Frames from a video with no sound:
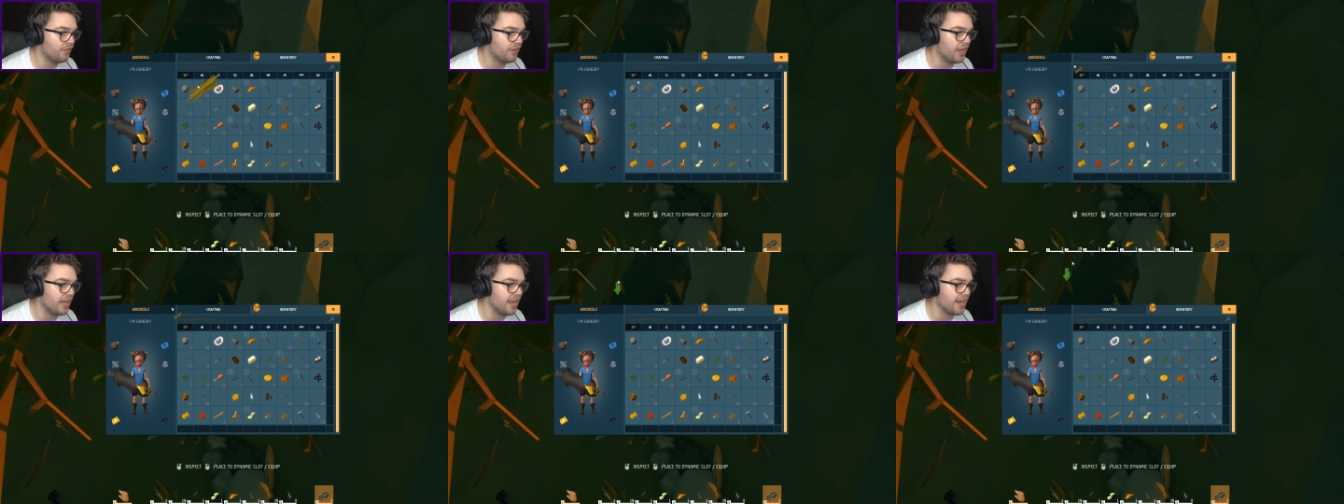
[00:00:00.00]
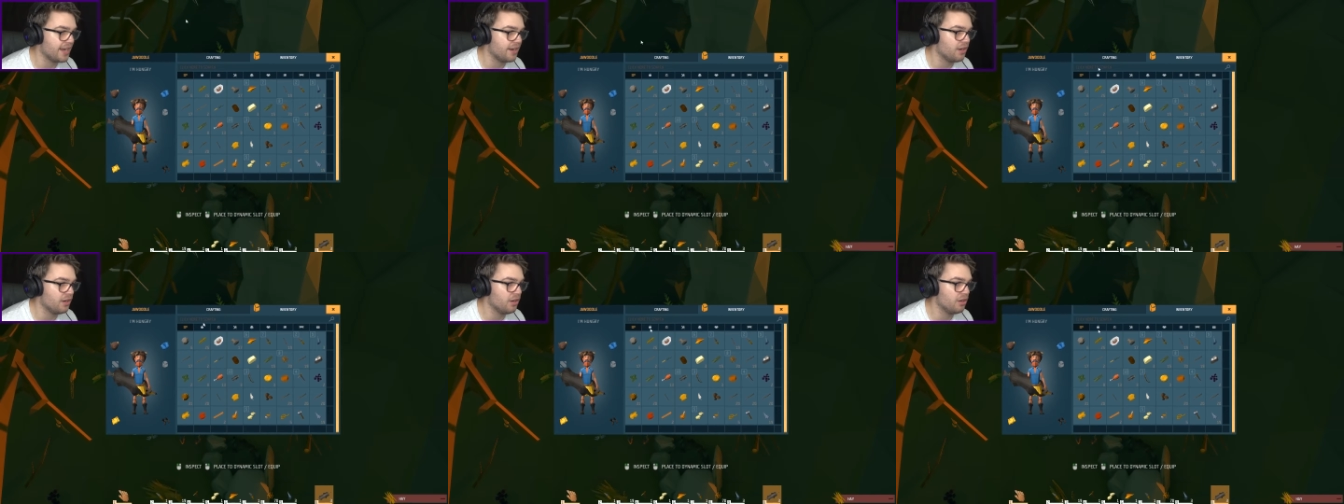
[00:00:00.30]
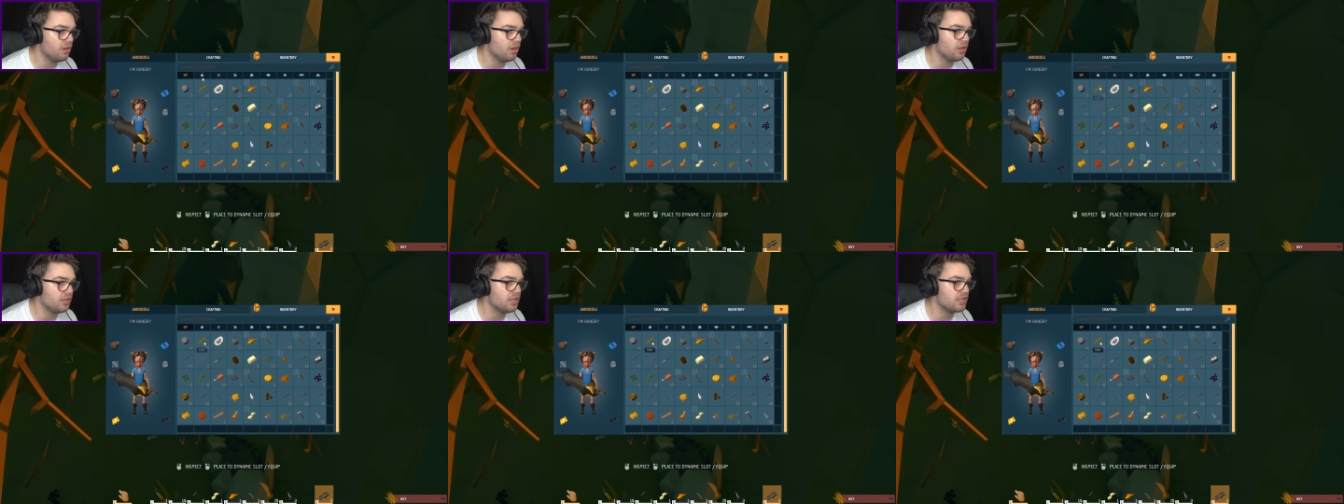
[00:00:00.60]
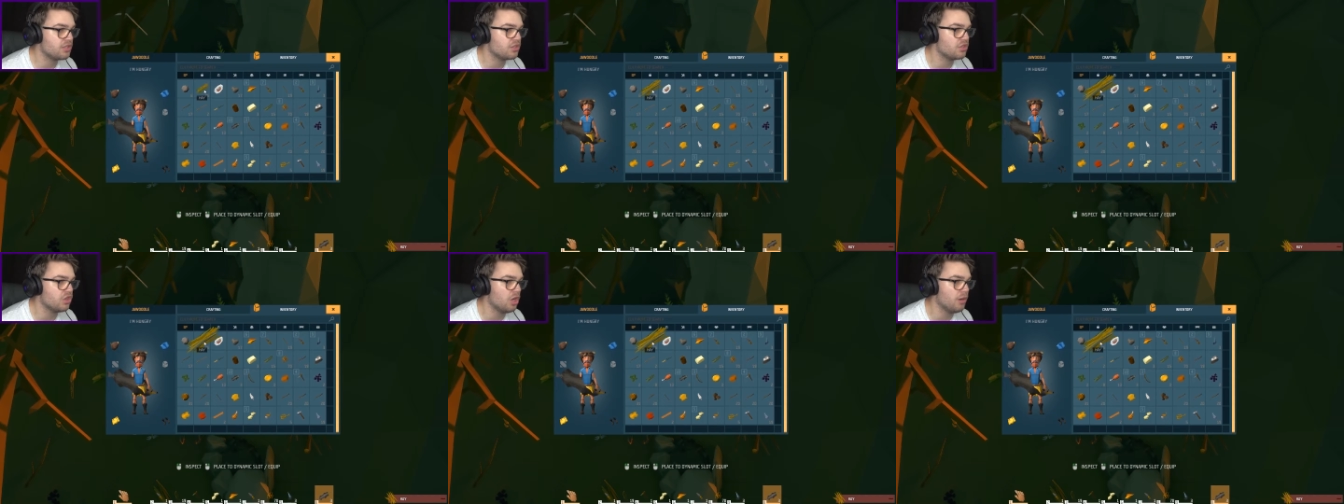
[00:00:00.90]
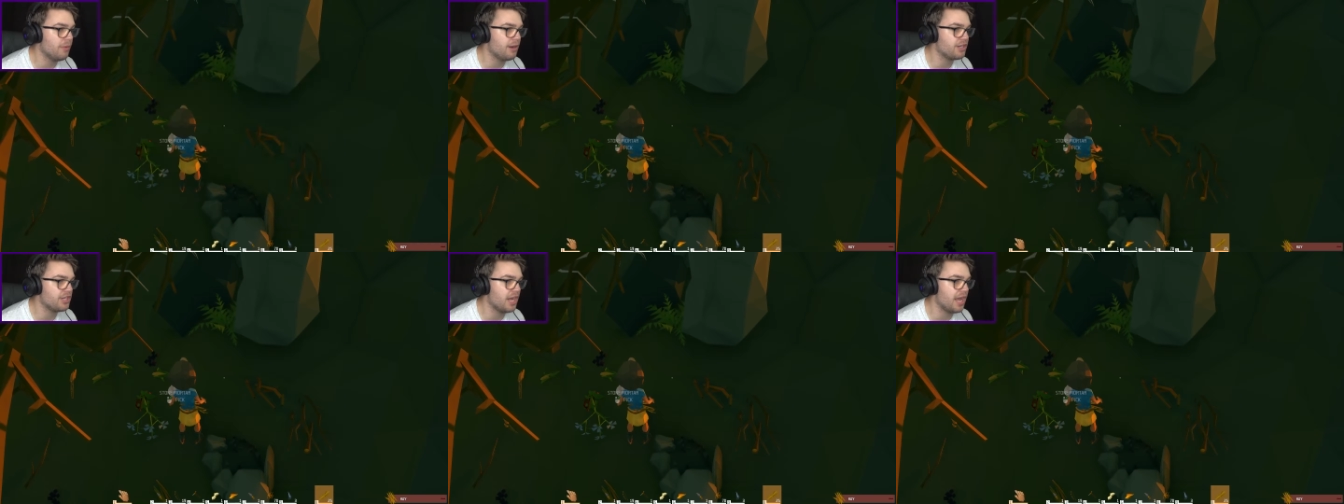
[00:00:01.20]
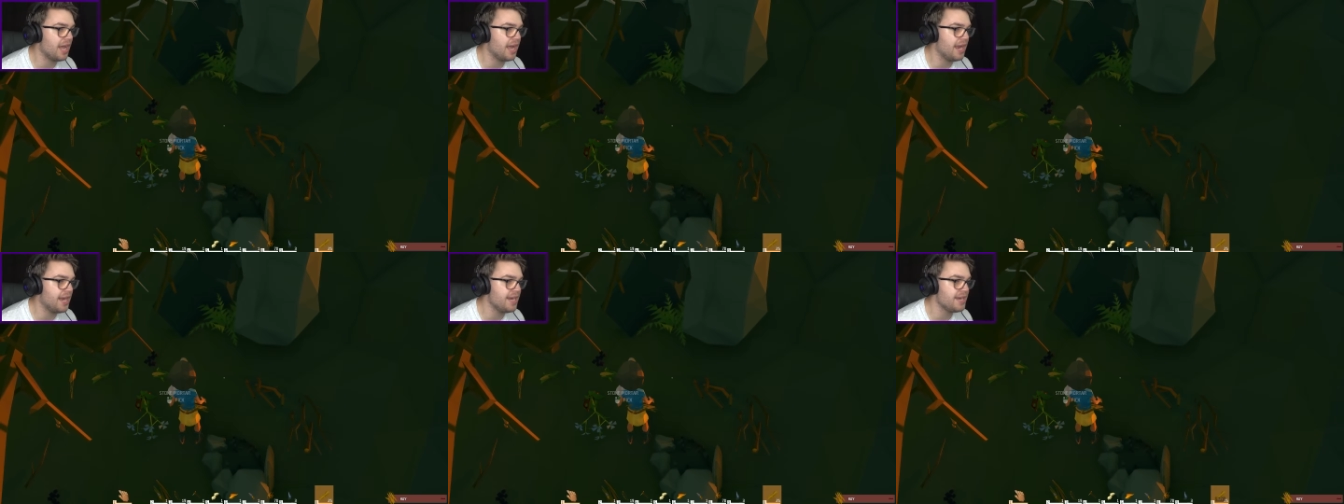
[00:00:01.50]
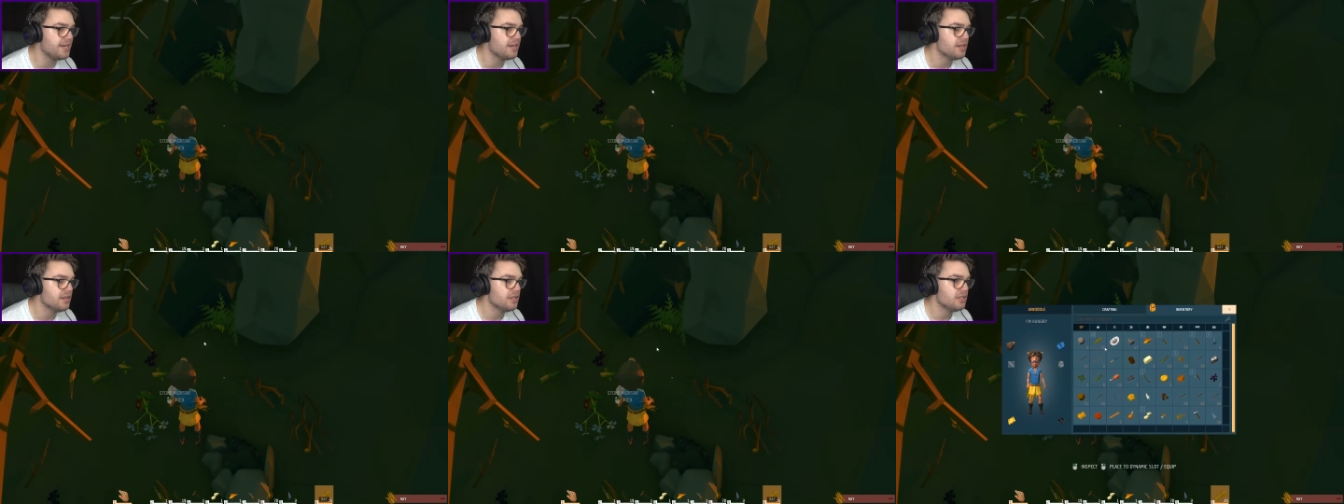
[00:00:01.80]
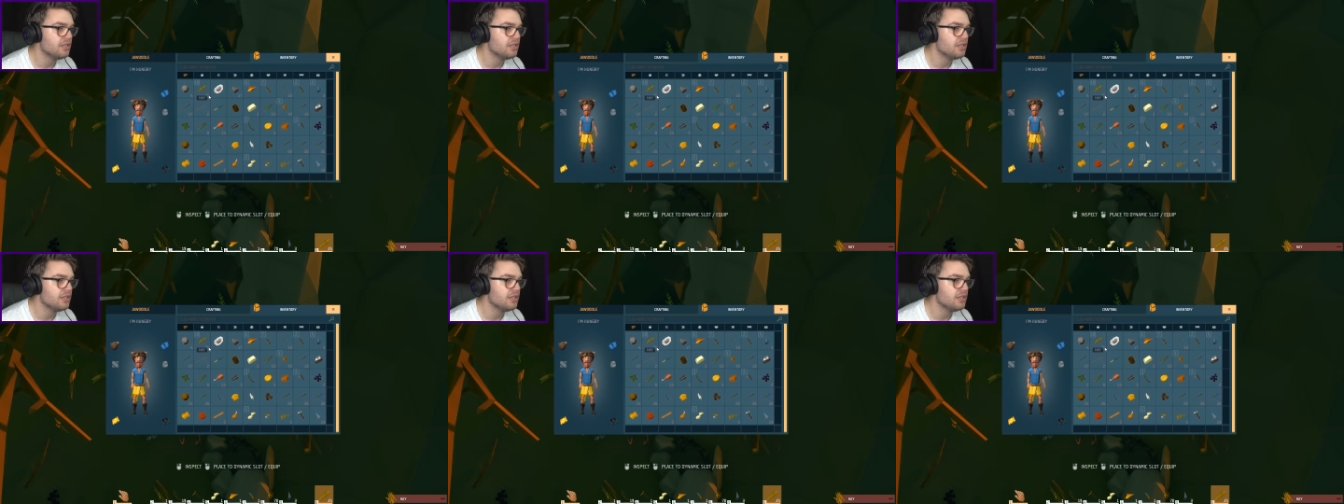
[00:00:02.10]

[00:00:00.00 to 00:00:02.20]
hay. Oh, there's so much hay.